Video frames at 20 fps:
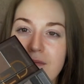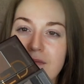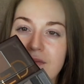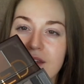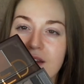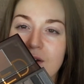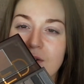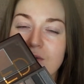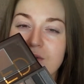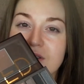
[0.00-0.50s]
the
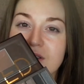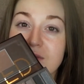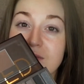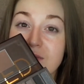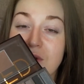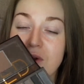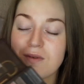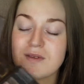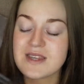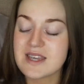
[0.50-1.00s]
golden
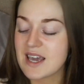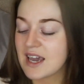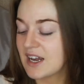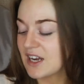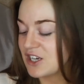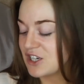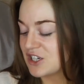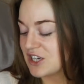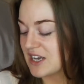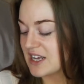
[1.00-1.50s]
bronzy kind
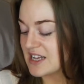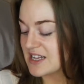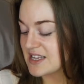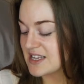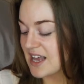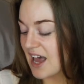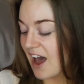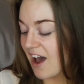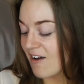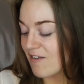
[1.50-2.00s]
of shades,
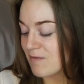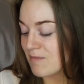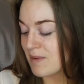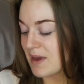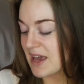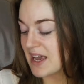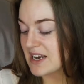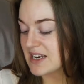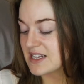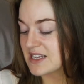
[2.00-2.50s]
Half
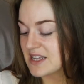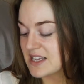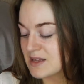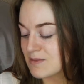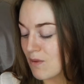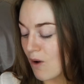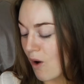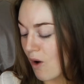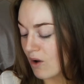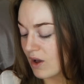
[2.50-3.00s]
Baked and
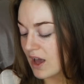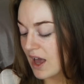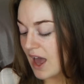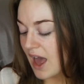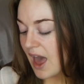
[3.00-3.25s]
Smog,